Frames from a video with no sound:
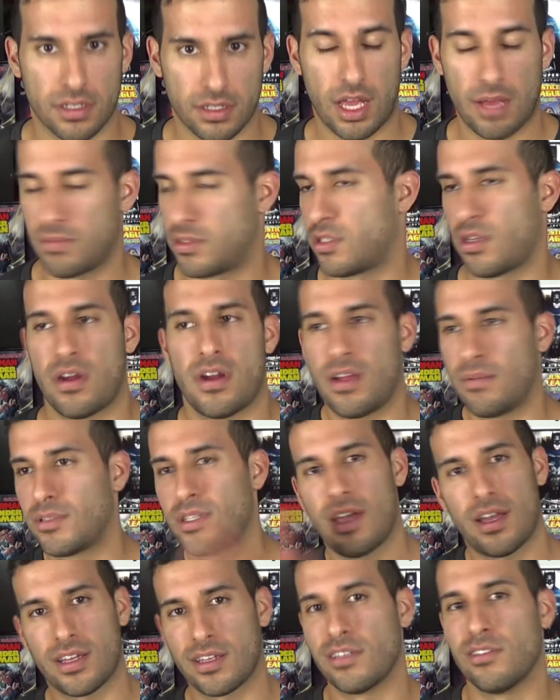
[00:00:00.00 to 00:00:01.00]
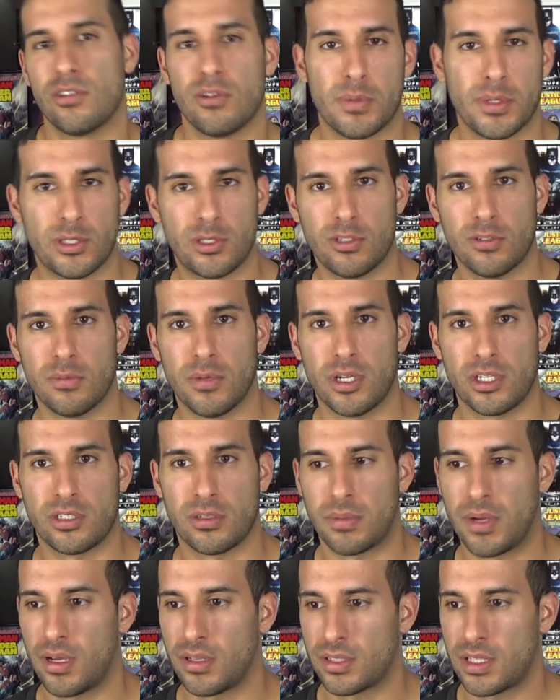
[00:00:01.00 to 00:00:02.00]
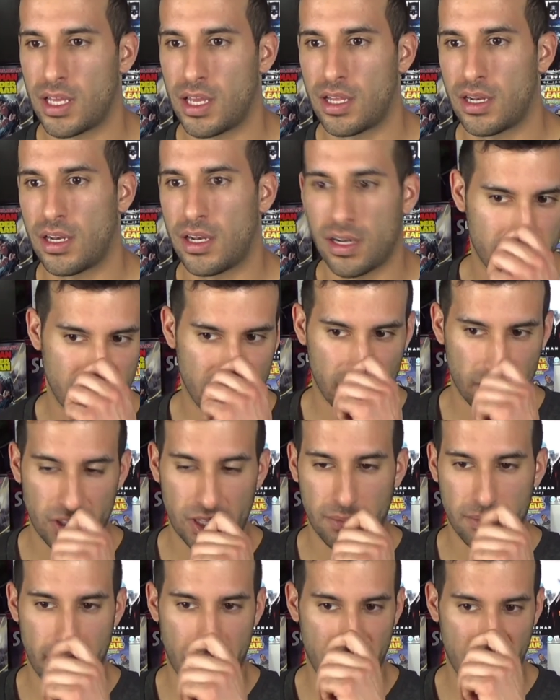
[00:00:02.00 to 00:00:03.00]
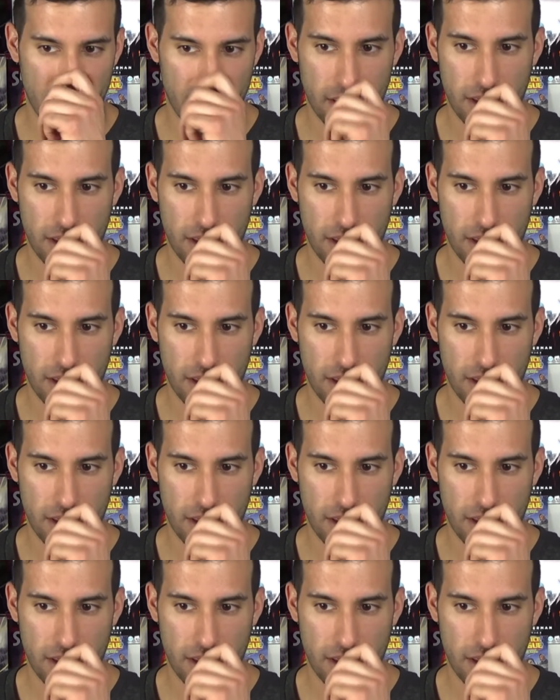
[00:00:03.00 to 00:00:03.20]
I'm sorry, I'm talking a little bit too much about that, and I don't think my